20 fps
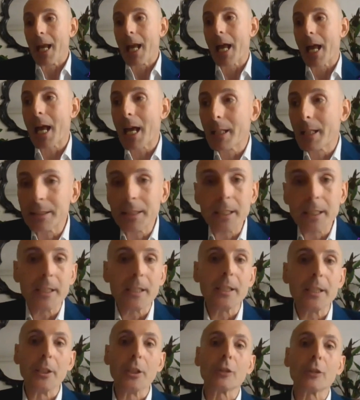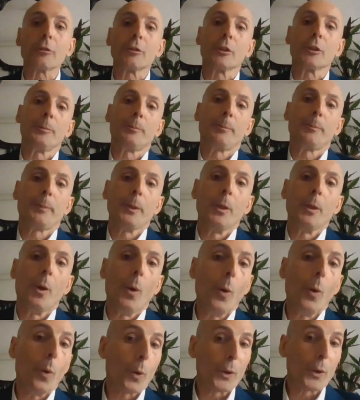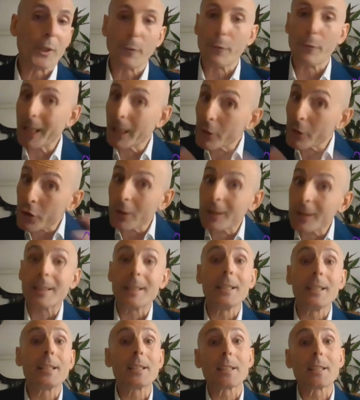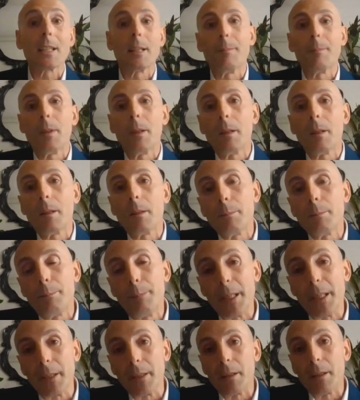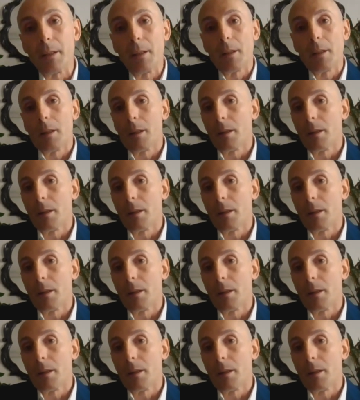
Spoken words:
Had Europe or the financial system be